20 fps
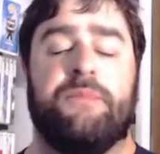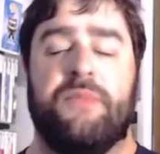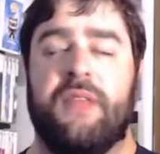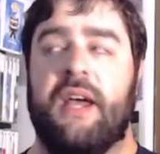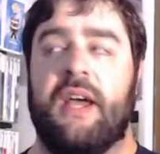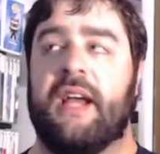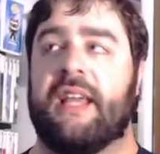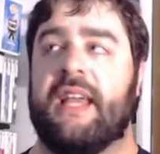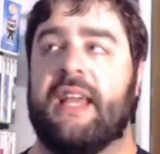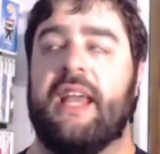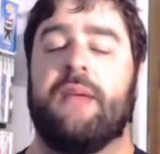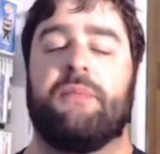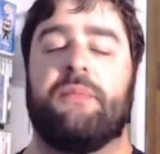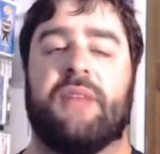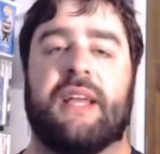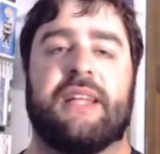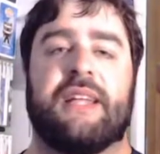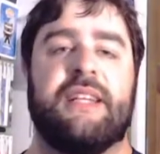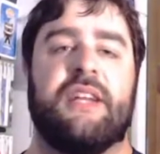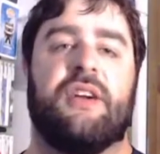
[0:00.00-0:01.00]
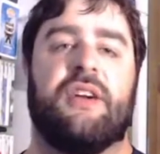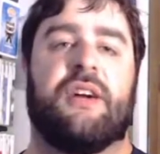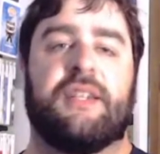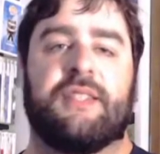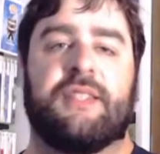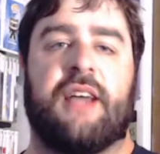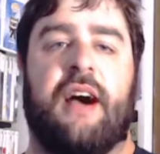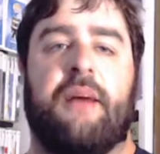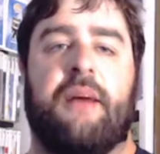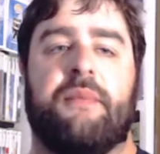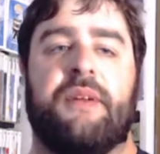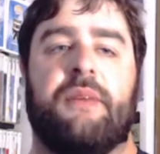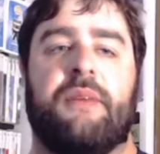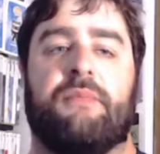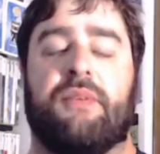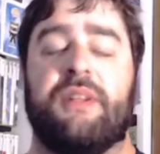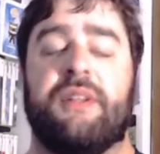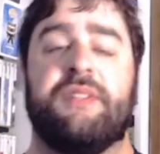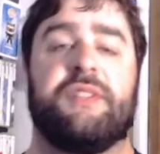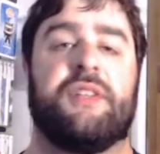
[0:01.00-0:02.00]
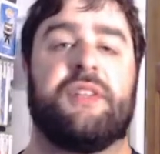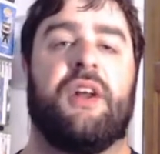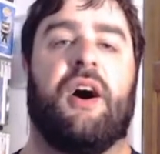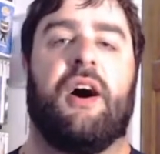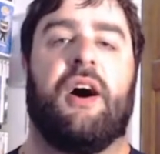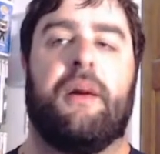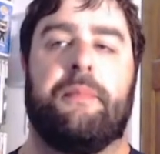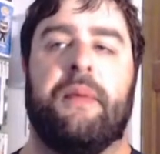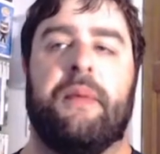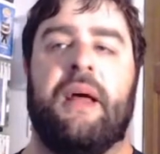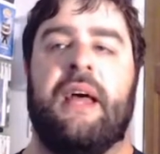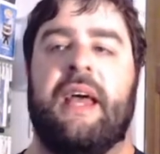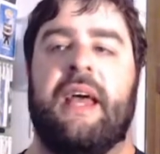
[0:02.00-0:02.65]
NieR Automata brings it up